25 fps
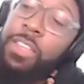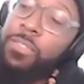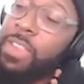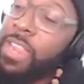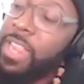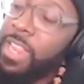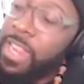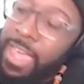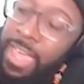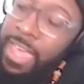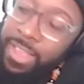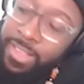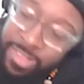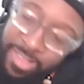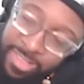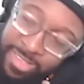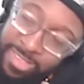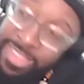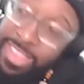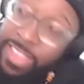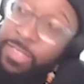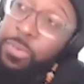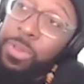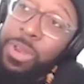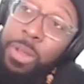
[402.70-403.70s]
really nice. It's
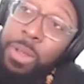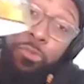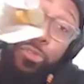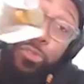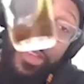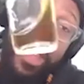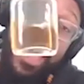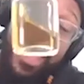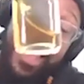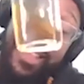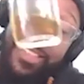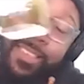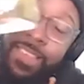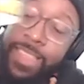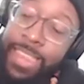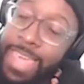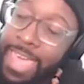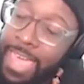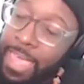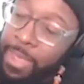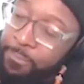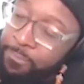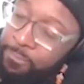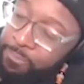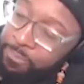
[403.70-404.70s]
this one I'm drinking
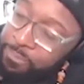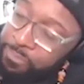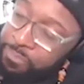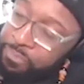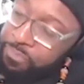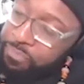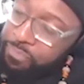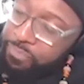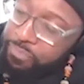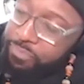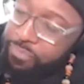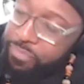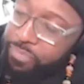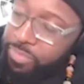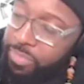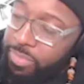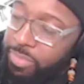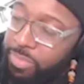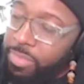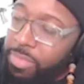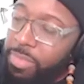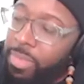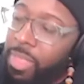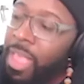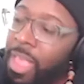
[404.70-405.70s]
today.
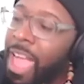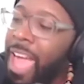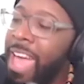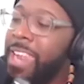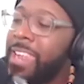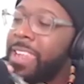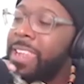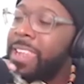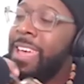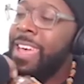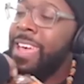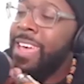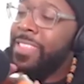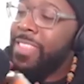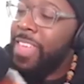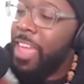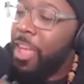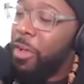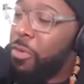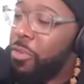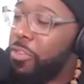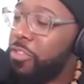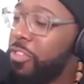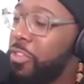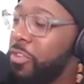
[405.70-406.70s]
And they're
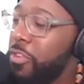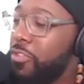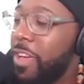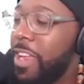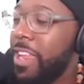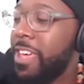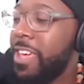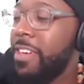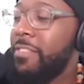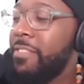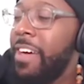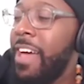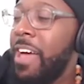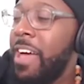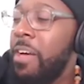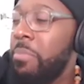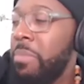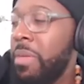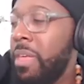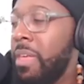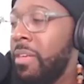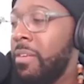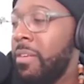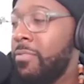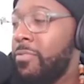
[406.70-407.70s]
all still trying to convert
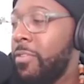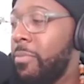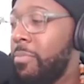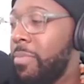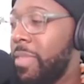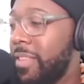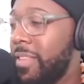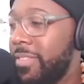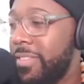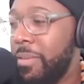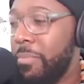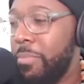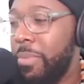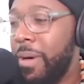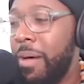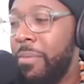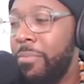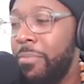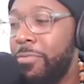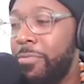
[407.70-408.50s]
me from this to but